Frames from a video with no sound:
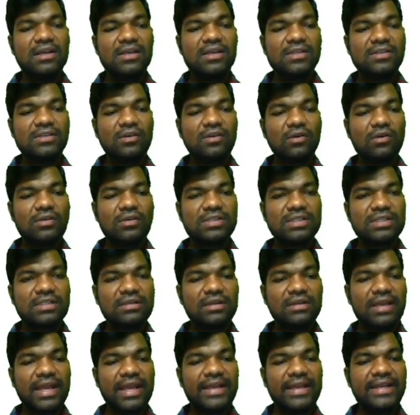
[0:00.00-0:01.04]
So
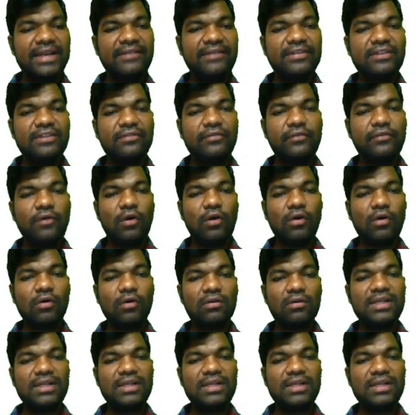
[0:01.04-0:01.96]
ended with 4,